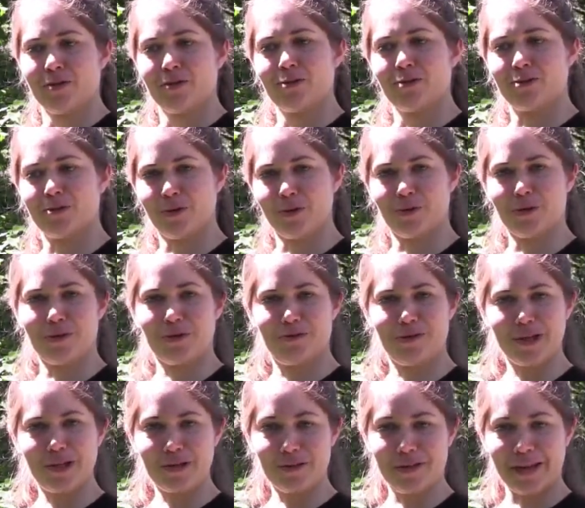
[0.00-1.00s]
so we
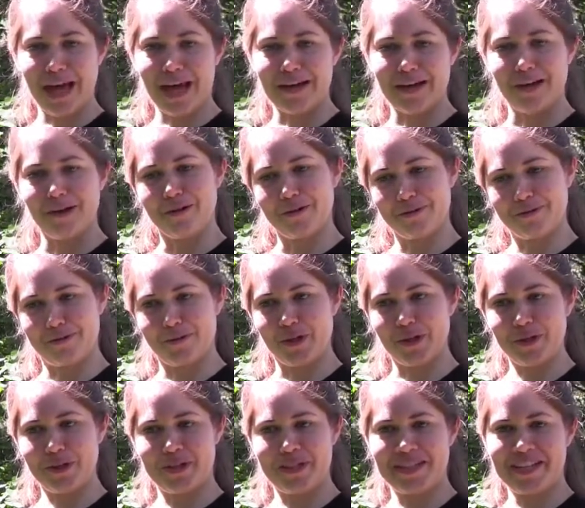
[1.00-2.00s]
figured that out
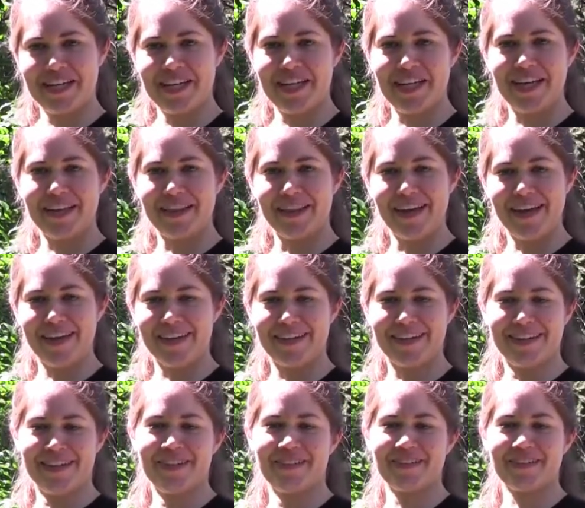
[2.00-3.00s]
first, and
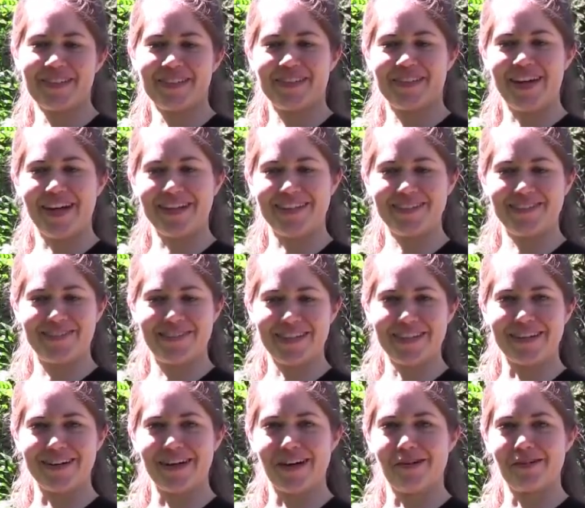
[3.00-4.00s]
then we tried to
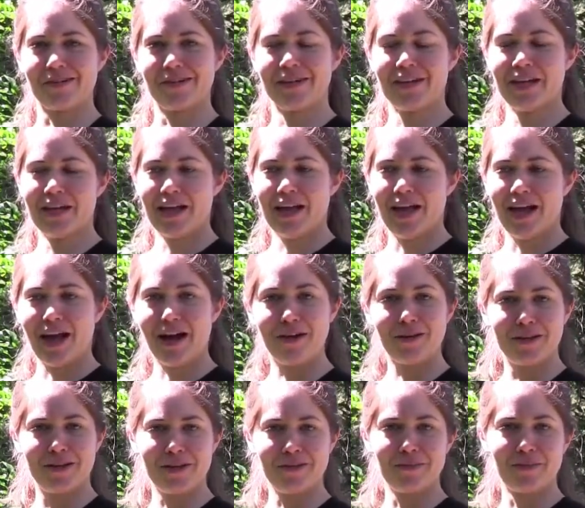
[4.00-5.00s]
figure out
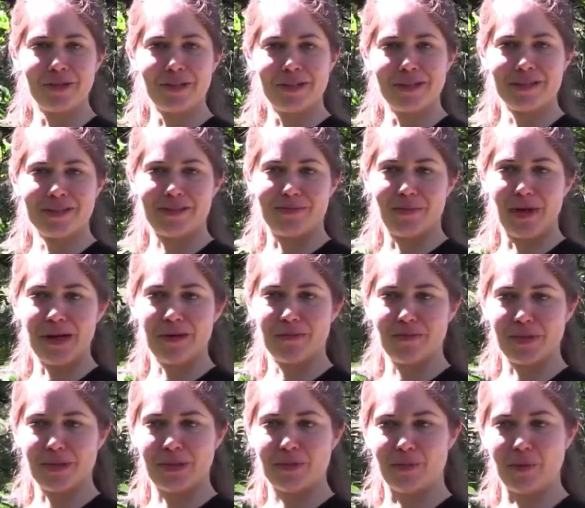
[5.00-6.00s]
how humans might
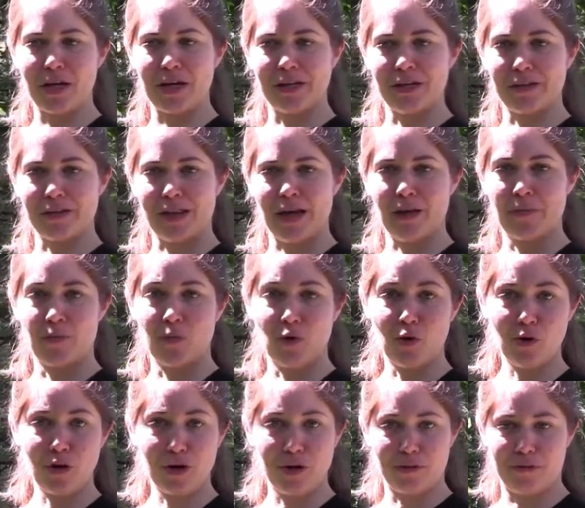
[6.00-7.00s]
be spreading them
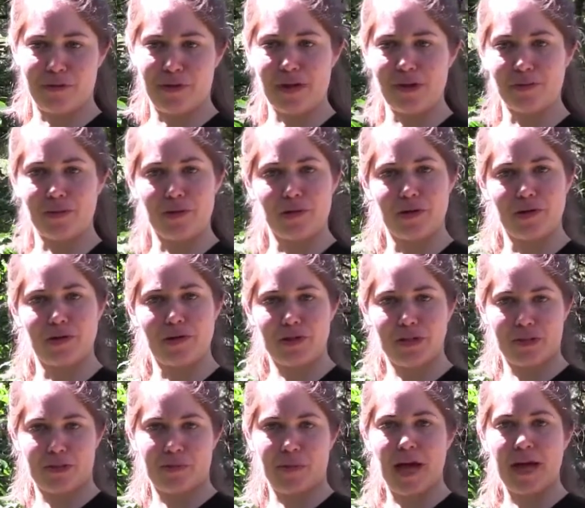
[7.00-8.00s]
or if they were
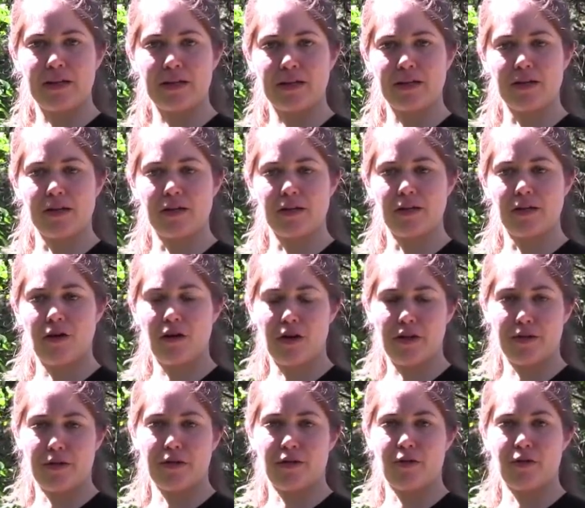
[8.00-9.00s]
expanding
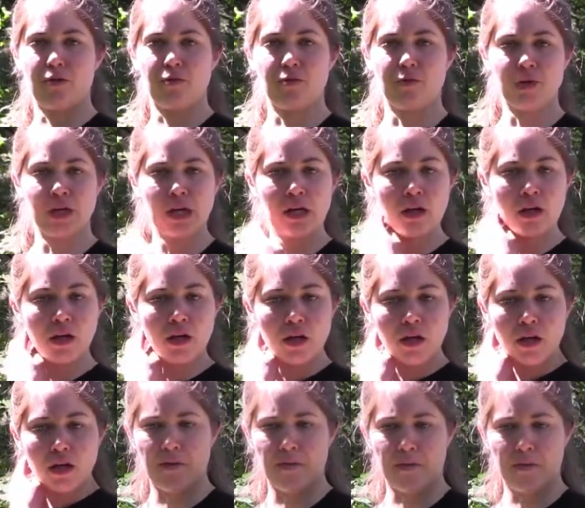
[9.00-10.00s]
on their own.
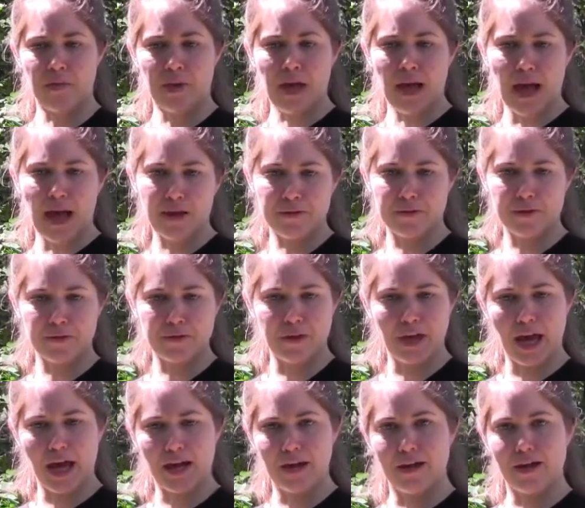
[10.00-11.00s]
After
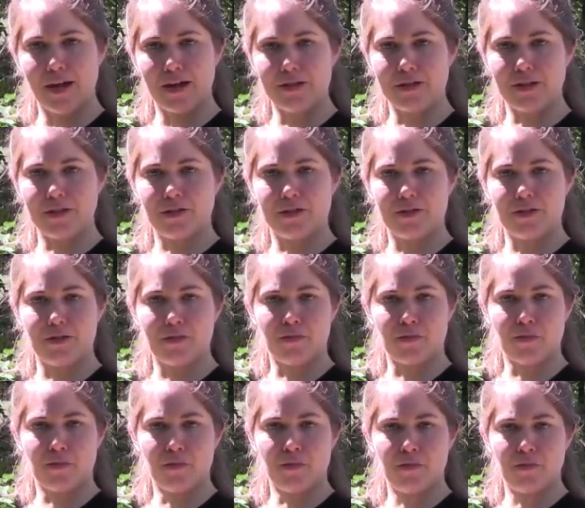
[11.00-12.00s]
that, I did
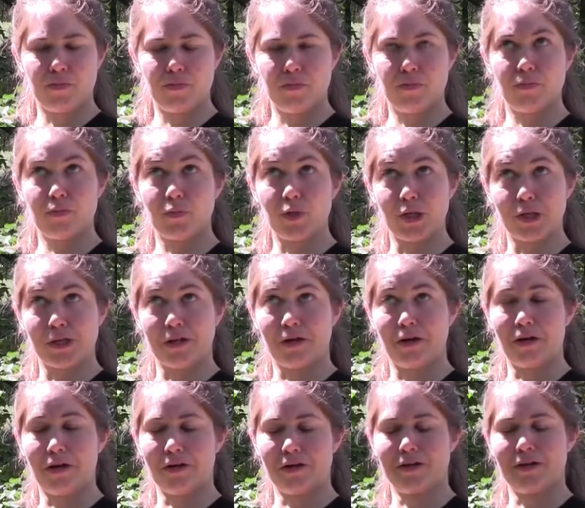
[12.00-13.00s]
some work
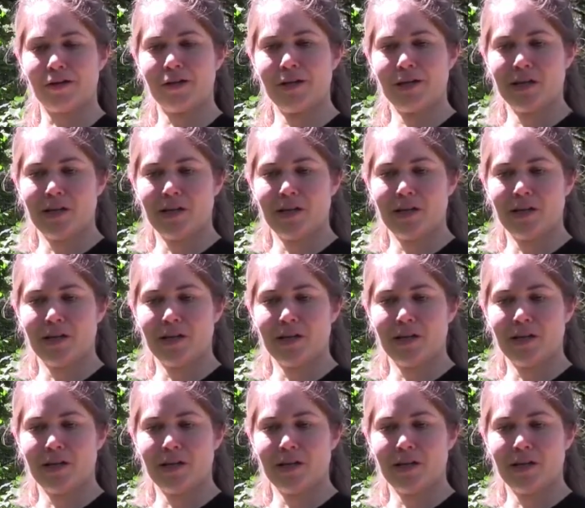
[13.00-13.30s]
on